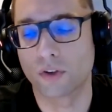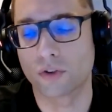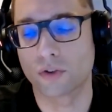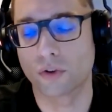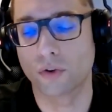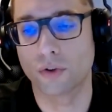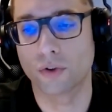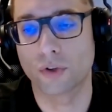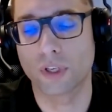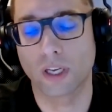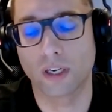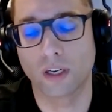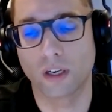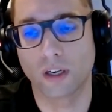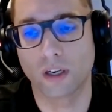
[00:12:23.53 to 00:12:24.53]
So you
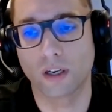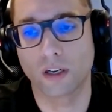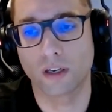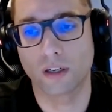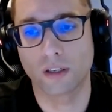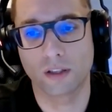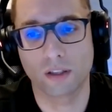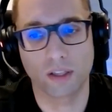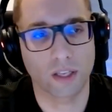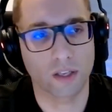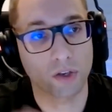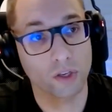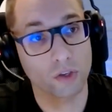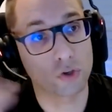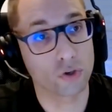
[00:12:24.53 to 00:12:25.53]
can
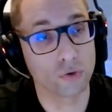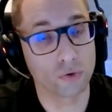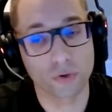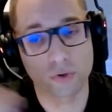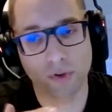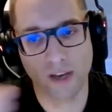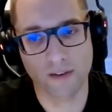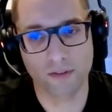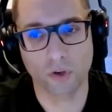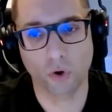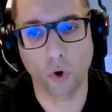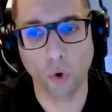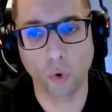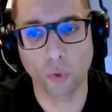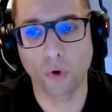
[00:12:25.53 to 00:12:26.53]
choose to have it
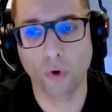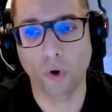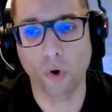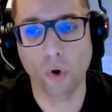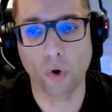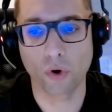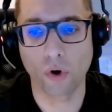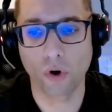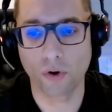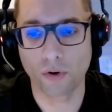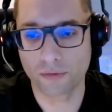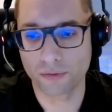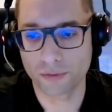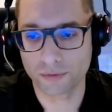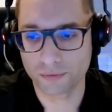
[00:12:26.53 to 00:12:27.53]
on or
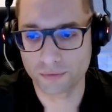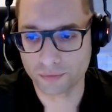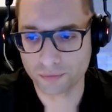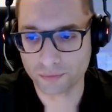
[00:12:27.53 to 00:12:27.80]
off.